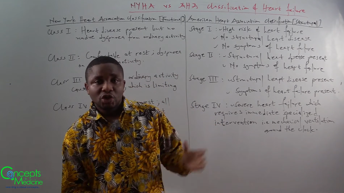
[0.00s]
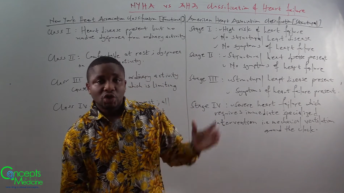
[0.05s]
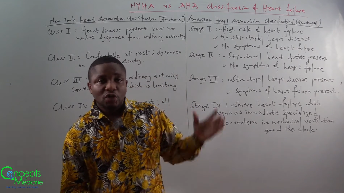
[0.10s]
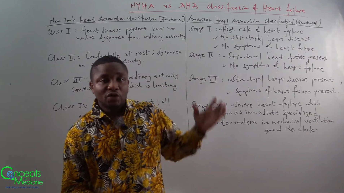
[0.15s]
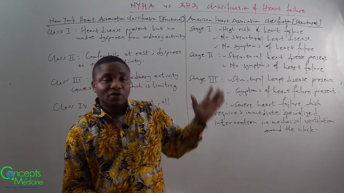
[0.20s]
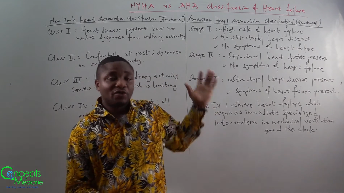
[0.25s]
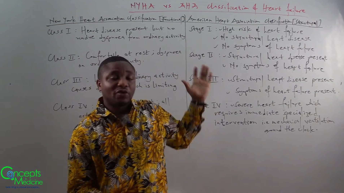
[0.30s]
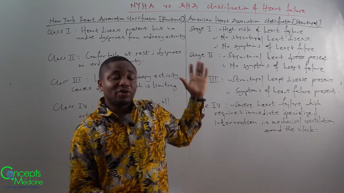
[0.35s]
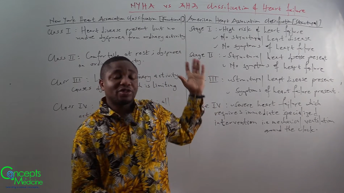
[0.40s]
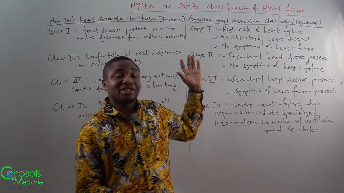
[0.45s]

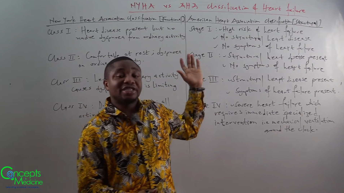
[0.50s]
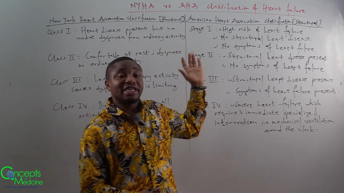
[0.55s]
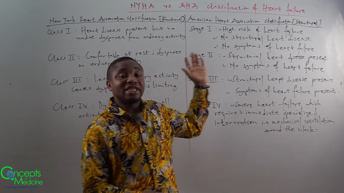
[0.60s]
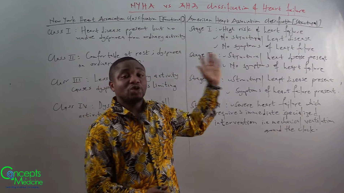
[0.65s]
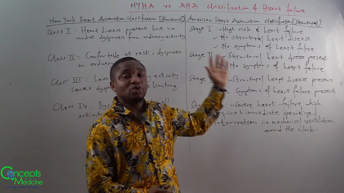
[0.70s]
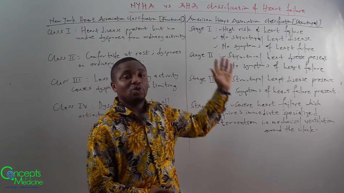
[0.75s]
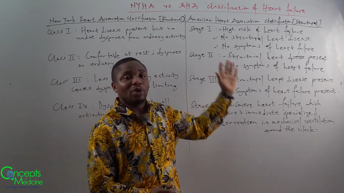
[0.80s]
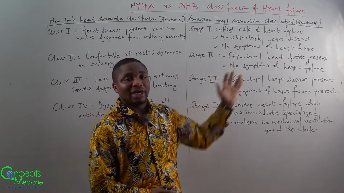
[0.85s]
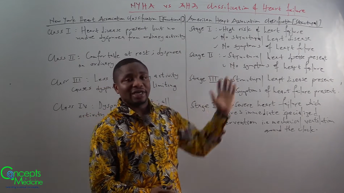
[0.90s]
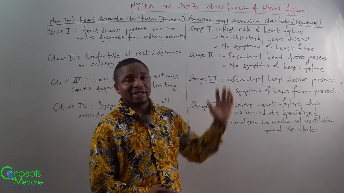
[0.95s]
So for
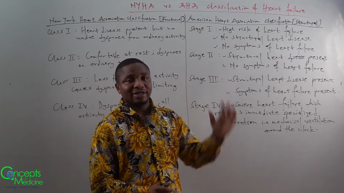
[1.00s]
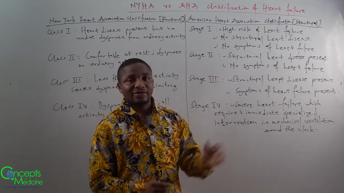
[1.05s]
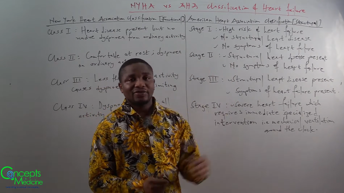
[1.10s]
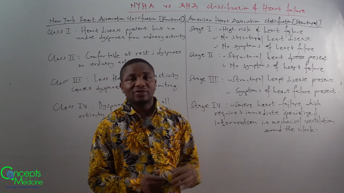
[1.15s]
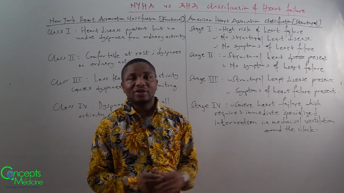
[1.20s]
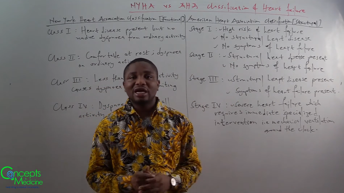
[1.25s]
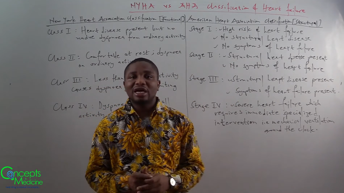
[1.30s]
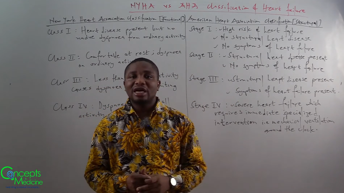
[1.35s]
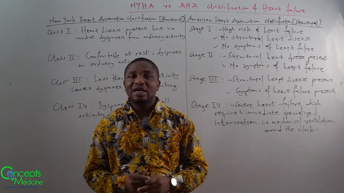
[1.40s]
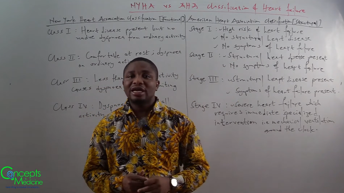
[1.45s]
stage
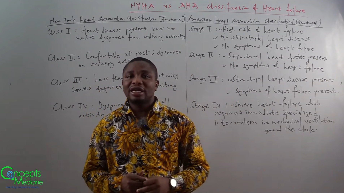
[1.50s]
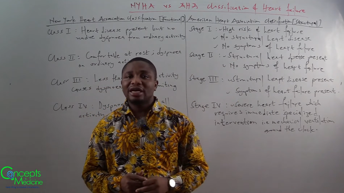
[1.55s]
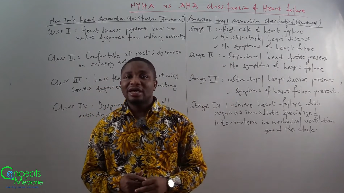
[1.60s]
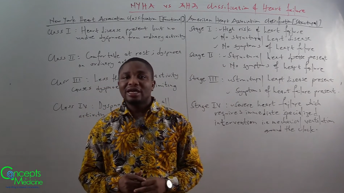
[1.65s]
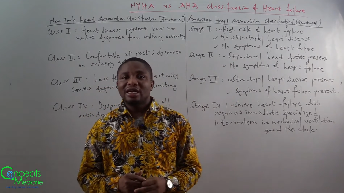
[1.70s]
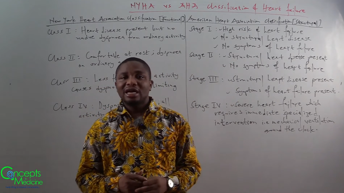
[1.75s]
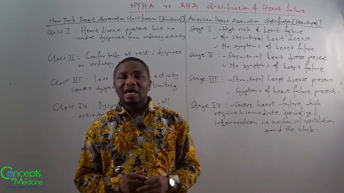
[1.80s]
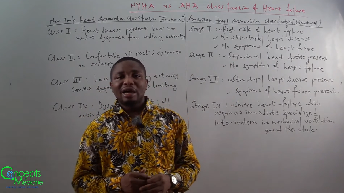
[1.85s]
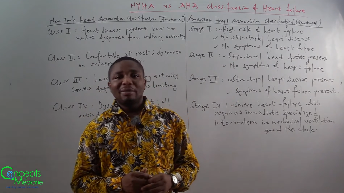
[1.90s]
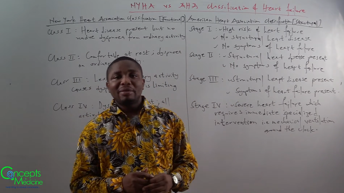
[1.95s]
1, for the
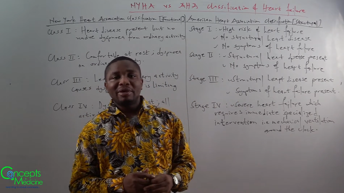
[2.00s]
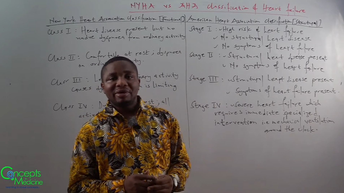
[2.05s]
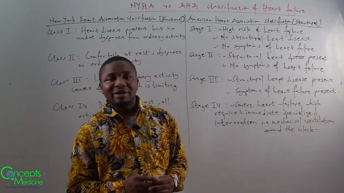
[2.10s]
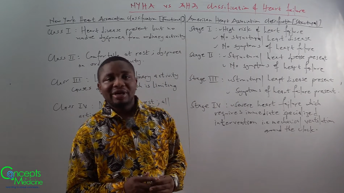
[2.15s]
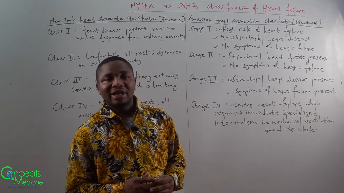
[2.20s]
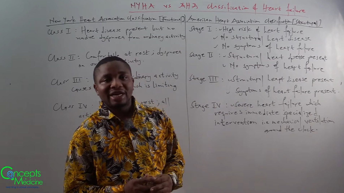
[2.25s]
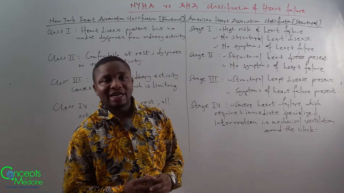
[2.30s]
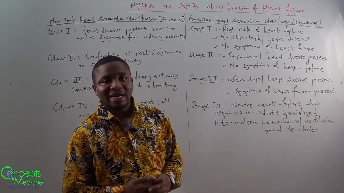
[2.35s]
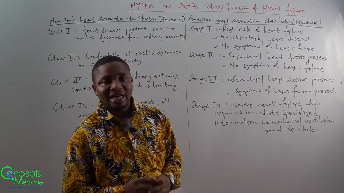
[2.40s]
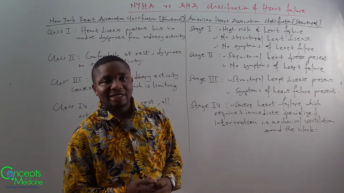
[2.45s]

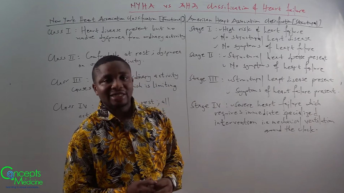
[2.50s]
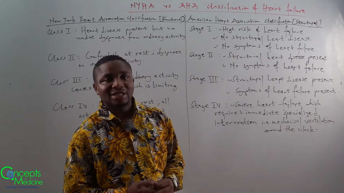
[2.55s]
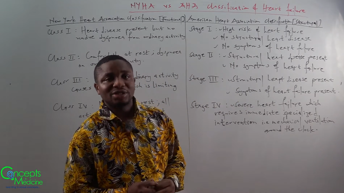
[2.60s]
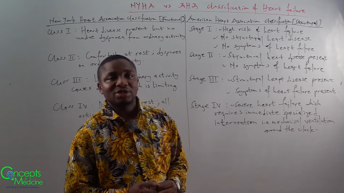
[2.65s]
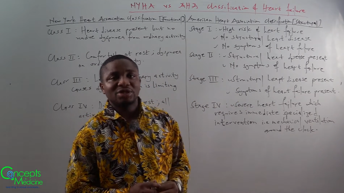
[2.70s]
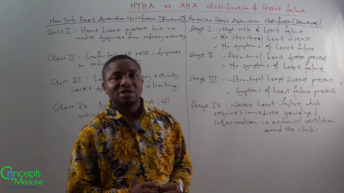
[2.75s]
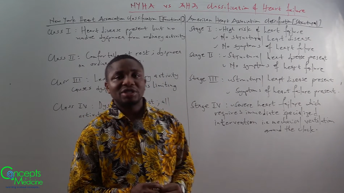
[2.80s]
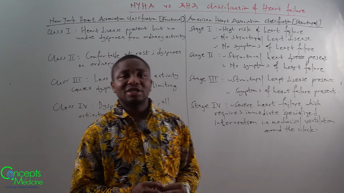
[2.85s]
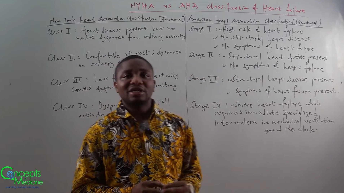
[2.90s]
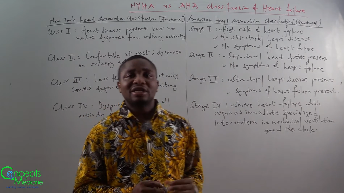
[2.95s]
American Heart
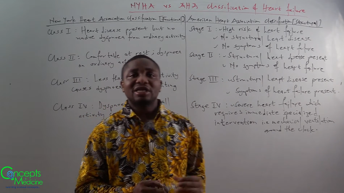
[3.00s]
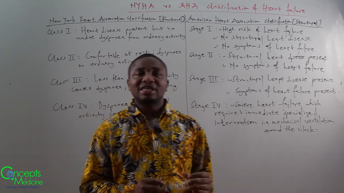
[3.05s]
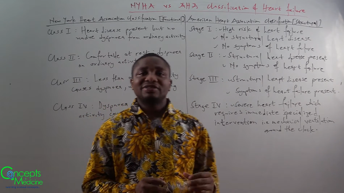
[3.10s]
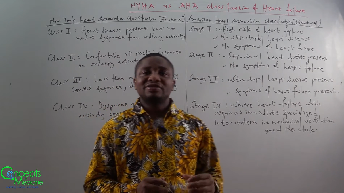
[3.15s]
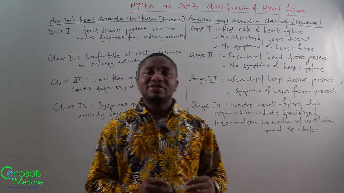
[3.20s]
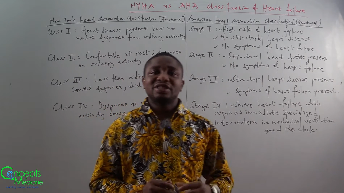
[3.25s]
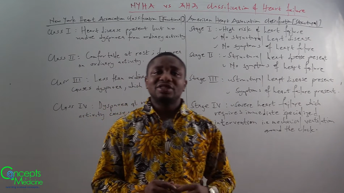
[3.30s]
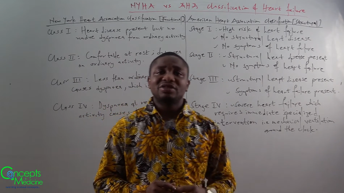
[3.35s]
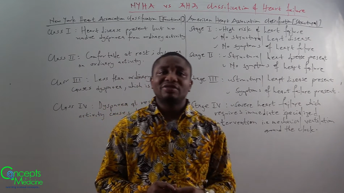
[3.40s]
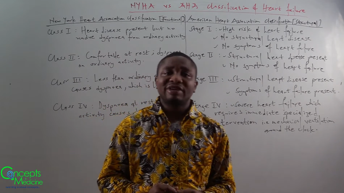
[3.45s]
Association
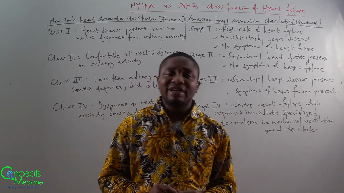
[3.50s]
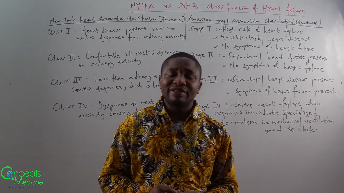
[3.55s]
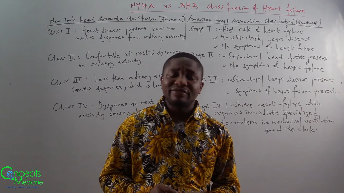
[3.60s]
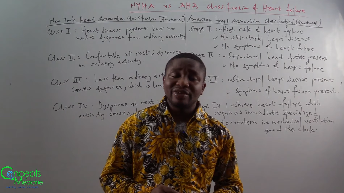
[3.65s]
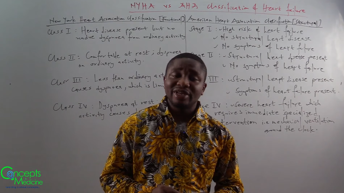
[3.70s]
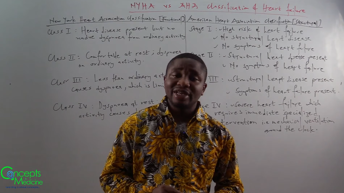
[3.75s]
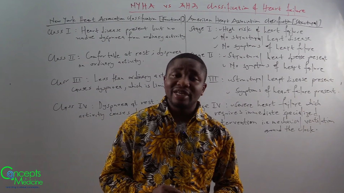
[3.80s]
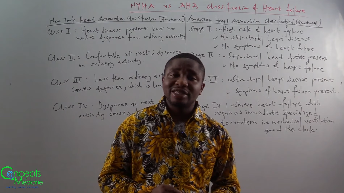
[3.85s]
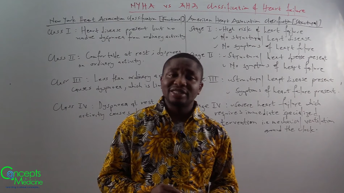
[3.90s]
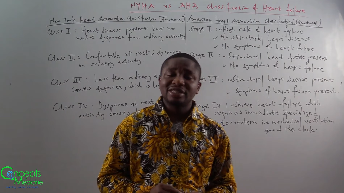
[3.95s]
classification of
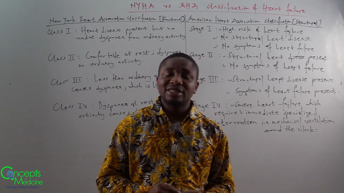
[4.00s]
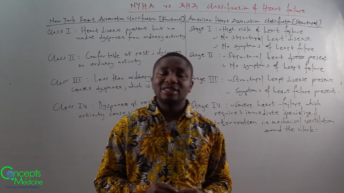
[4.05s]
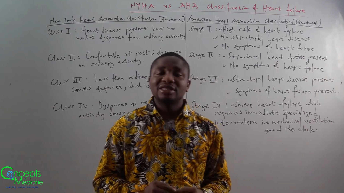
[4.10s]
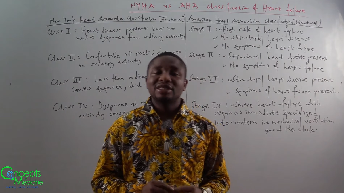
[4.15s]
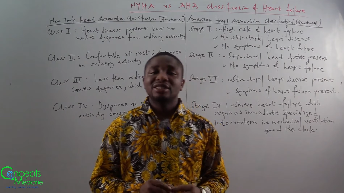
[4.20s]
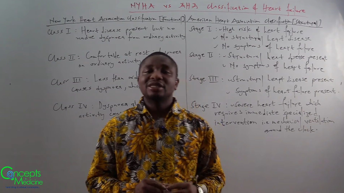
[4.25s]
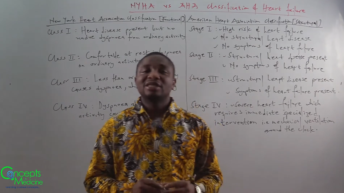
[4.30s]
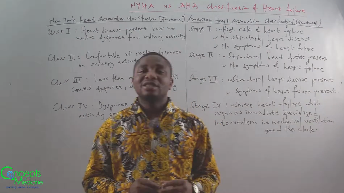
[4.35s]
heart failures,